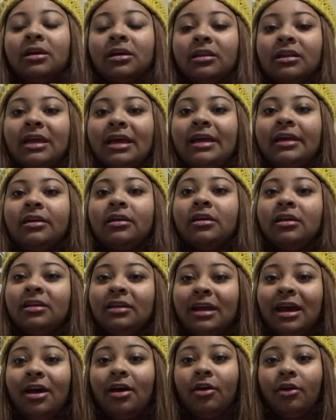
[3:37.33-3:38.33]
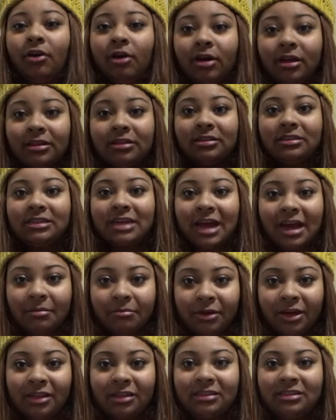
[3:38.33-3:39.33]
Like, not all the
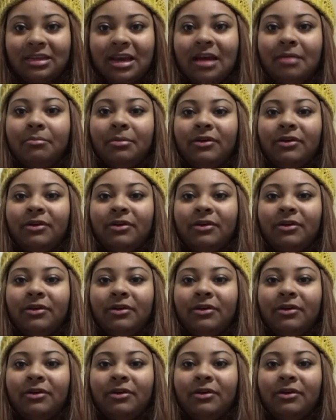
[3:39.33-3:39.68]
time,